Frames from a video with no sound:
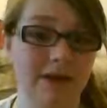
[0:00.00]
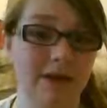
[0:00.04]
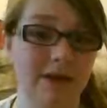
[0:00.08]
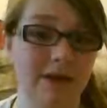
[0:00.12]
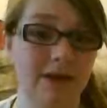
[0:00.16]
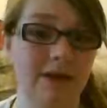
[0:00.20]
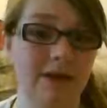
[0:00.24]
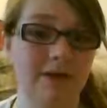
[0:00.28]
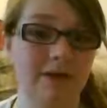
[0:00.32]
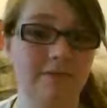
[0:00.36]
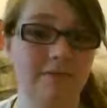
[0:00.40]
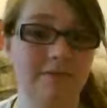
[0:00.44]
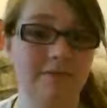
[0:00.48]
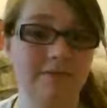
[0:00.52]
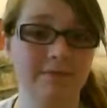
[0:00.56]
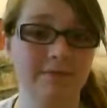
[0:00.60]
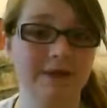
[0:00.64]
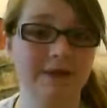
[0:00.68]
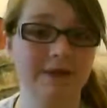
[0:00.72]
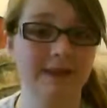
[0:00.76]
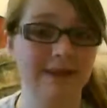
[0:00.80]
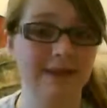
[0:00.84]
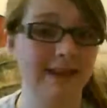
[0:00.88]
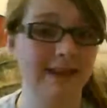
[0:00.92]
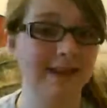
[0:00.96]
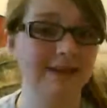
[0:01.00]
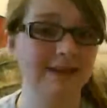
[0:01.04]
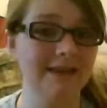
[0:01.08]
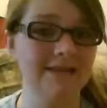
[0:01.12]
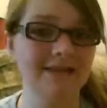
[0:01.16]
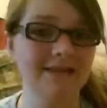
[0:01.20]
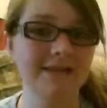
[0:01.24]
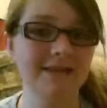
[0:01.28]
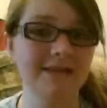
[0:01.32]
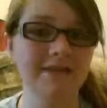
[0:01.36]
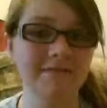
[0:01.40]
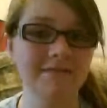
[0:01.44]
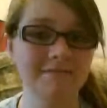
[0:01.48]
become
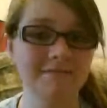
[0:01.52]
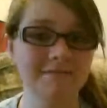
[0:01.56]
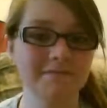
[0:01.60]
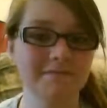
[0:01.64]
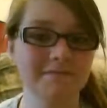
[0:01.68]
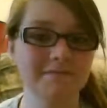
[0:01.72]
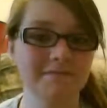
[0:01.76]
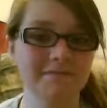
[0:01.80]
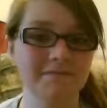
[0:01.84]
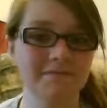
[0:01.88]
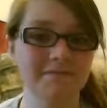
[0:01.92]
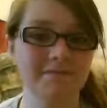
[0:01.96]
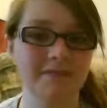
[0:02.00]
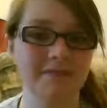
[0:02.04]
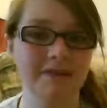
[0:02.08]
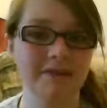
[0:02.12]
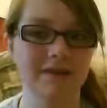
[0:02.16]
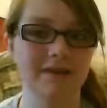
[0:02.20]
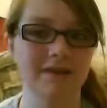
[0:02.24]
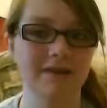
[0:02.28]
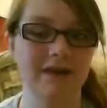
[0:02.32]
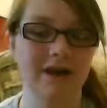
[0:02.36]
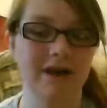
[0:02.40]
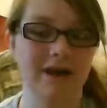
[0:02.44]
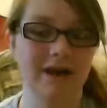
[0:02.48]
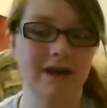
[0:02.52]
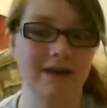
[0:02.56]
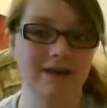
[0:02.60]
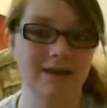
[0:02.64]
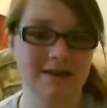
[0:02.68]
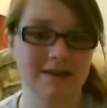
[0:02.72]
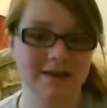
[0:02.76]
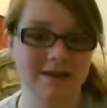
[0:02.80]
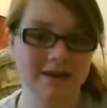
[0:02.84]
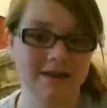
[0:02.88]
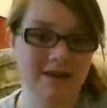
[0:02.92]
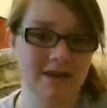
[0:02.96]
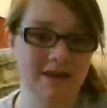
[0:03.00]
lazy.
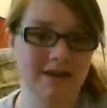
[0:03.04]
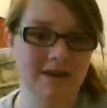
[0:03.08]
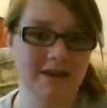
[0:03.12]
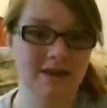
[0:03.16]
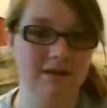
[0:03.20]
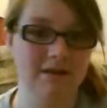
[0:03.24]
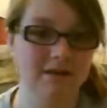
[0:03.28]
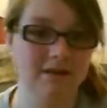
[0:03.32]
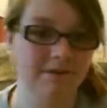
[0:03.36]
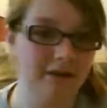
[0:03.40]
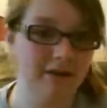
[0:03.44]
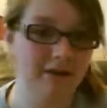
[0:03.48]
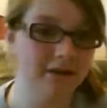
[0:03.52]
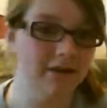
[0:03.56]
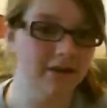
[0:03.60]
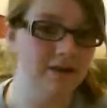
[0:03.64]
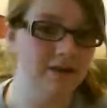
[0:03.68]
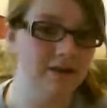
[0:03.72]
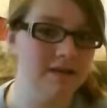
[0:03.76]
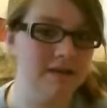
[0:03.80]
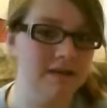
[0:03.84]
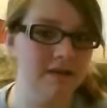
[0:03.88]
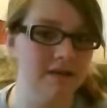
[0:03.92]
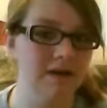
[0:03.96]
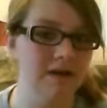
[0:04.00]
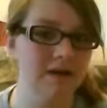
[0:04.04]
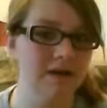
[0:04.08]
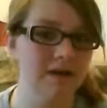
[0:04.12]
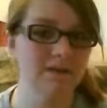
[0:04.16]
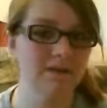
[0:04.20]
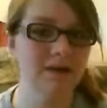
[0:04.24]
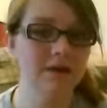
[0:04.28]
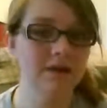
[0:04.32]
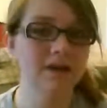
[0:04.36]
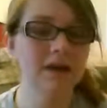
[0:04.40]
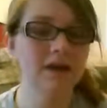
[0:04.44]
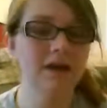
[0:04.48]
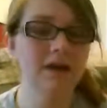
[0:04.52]
Us, the Nerdfighters
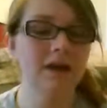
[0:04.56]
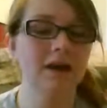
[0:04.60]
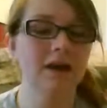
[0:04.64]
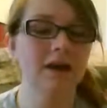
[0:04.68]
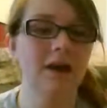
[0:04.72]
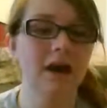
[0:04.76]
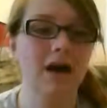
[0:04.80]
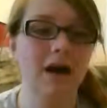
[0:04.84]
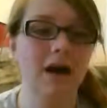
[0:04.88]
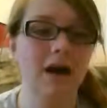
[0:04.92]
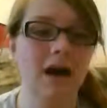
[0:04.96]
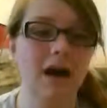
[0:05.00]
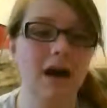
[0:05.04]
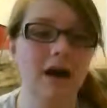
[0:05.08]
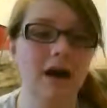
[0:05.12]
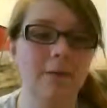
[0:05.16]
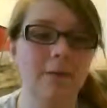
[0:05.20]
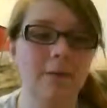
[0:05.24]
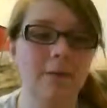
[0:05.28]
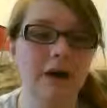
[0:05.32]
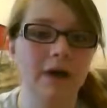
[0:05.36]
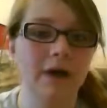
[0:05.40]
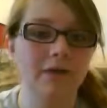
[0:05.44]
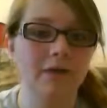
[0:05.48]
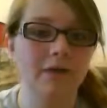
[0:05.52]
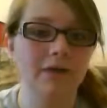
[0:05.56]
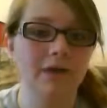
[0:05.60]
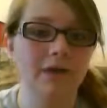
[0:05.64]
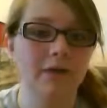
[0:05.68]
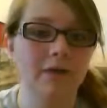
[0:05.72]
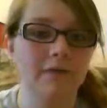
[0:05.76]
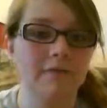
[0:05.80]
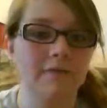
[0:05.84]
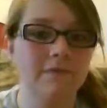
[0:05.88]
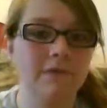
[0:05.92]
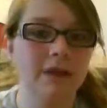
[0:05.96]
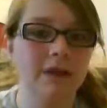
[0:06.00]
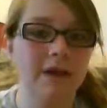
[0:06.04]
Club. I
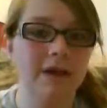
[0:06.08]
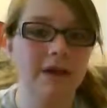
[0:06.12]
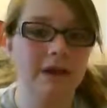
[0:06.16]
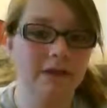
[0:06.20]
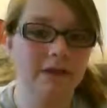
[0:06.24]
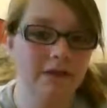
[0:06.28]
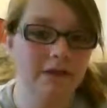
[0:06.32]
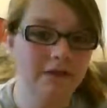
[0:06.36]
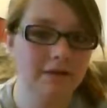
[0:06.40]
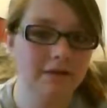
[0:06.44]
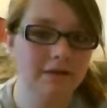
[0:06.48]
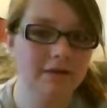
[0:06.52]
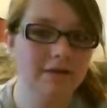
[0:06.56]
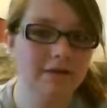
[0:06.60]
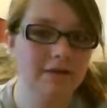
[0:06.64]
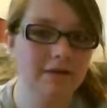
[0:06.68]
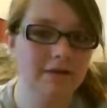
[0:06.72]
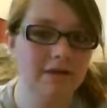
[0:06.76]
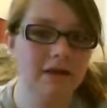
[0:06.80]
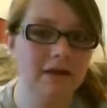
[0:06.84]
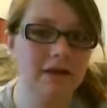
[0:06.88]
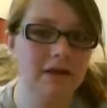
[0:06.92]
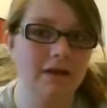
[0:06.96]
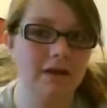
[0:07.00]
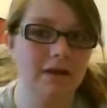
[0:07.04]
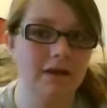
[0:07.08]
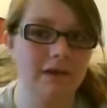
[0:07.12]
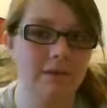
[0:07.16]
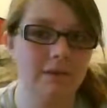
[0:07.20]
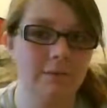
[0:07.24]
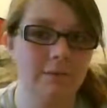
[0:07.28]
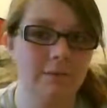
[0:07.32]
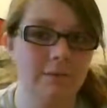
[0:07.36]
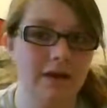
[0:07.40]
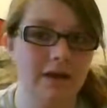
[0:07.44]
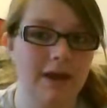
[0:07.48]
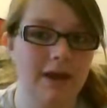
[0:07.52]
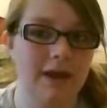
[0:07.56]
agree with Fran.
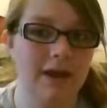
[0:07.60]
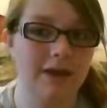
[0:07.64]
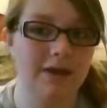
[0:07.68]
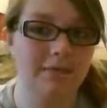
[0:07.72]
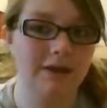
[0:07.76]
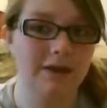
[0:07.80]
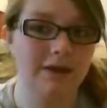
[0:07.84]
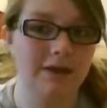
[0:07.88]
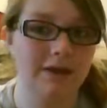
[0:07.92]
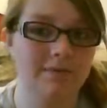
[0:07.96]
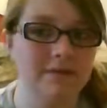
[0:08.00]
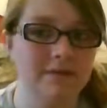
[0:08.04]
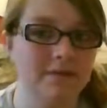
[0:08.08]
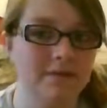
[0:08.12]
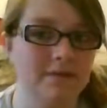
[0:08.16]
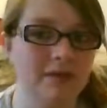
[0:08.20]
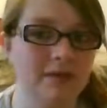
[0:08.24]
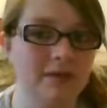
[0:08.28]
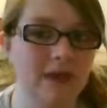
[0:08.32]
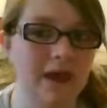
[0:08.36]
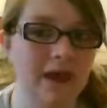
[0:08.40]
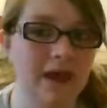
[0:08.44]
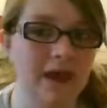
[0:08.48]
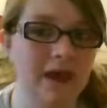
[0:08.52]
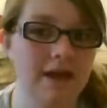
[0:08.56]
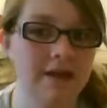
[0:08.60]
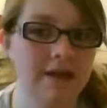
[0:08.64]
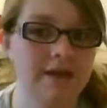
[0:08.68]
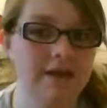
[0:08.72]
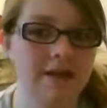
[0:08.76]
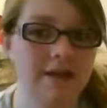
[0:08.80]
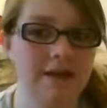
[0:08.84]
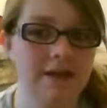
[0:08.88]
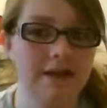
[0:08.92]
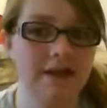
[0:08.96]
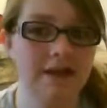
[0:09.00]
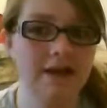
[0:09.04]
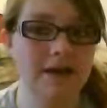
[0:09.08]
We have become too
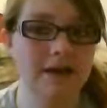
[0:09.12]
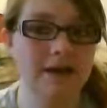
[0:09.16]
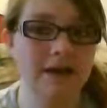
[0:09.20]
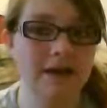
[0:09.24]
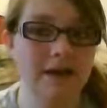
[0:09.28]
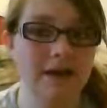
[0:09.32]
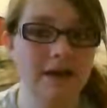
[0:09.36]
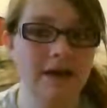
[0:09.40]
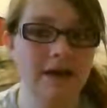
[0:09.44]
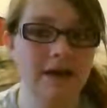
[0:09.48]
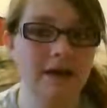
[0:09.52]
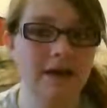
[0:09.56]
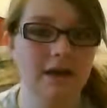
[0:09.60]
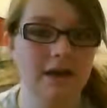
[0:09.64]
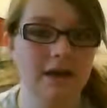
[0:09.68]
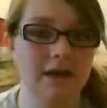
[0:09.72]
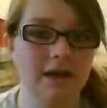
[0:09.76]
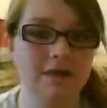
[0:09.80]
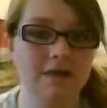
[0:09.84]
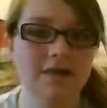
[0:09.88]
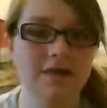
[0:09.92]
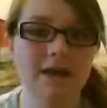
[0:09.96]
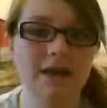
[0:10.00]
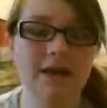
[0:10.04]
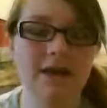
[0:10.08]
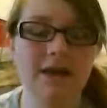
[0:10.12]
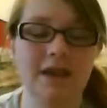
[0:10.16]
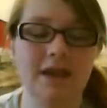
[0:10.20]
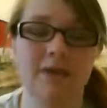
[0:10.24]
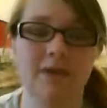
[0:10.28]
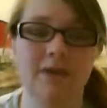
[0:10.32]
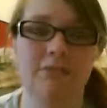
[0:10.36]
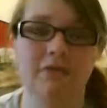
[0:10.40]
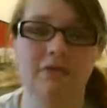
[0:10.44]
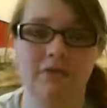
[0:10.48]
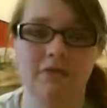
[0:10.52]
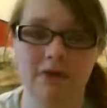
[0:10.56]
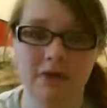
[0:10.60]
relaxed. I was thinking
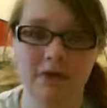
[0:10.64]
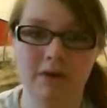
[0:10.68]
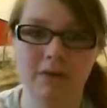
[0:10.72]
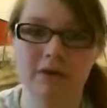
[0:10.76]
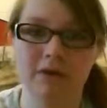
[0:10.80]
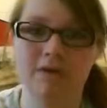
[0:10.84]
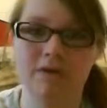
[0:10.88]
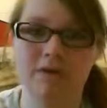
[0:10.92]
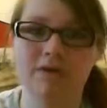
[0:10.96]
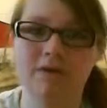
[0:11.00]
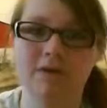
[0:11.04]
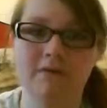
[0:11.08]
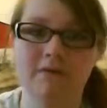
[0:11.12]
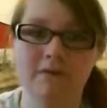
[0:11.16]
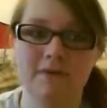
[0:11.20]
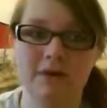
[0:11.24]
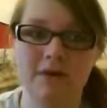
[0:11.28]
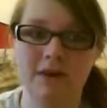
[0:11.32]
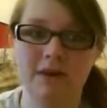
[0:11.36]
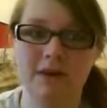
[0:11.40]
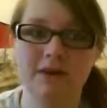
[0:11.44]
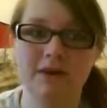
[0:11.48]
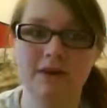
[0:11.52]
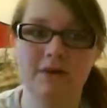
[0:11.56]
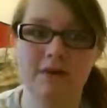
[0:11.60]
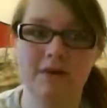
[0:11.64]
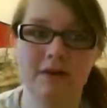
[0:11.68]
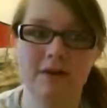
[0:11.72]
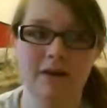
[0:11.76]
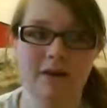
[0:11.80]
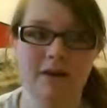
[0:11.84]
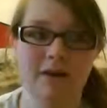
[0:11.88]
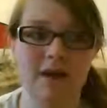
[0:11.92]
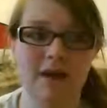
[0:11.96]
that before I watched her video.